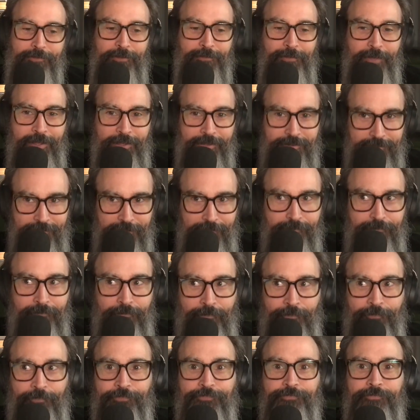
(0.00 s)
to make
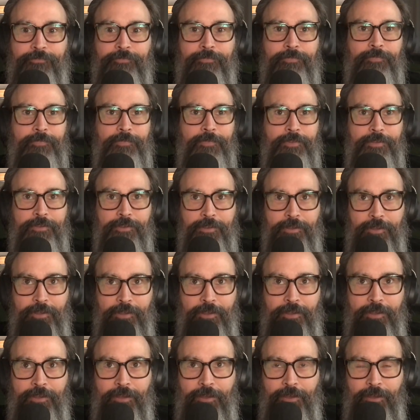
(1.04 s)
some
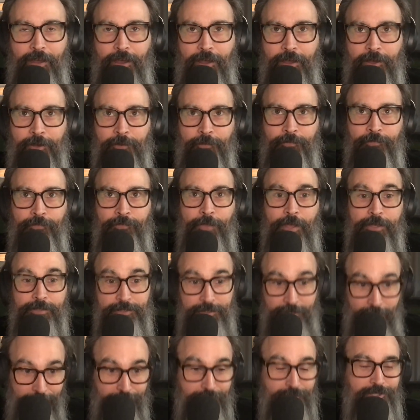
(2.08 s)

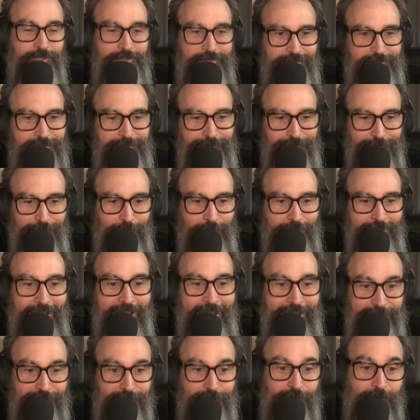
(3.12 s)
assumptions if you're going to
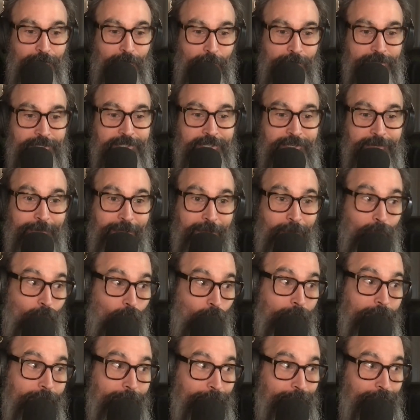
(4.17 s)
answer a question about
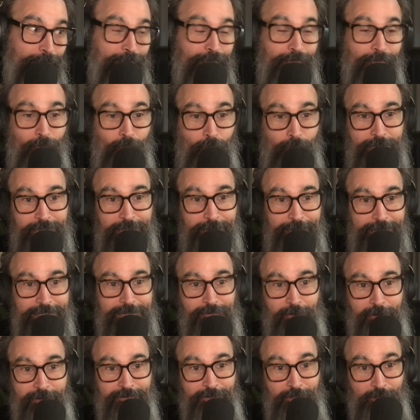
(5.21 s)
what was the
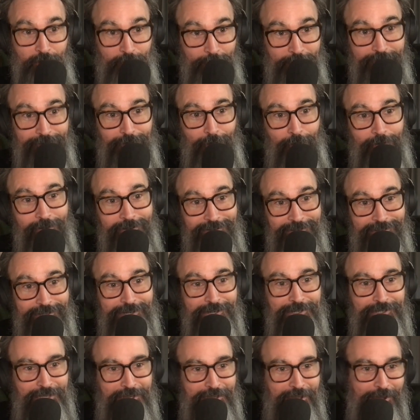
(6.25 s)
best part of a human 400
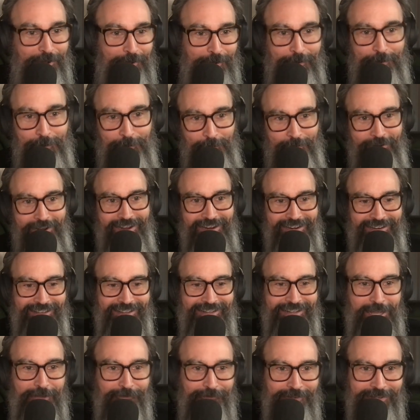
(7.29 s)
years ago, right?
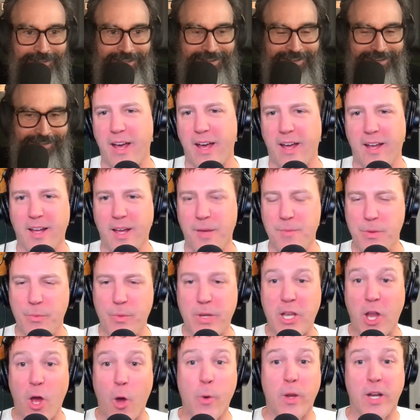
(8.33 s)
Like, I feel like... I mean,
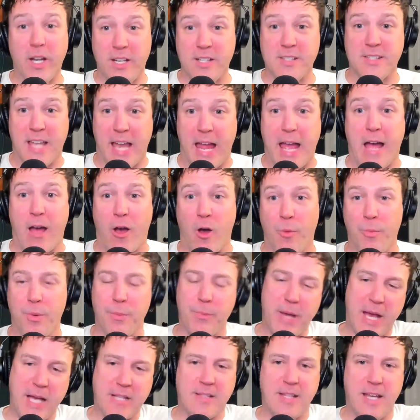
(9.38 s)
we know what it is now, but
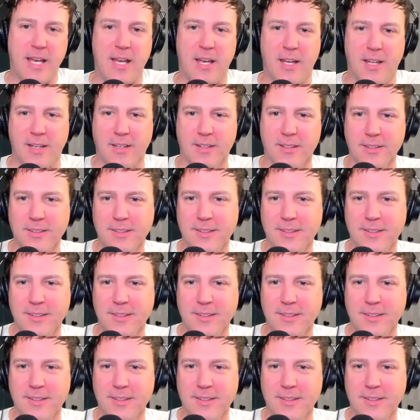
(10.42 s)
back then...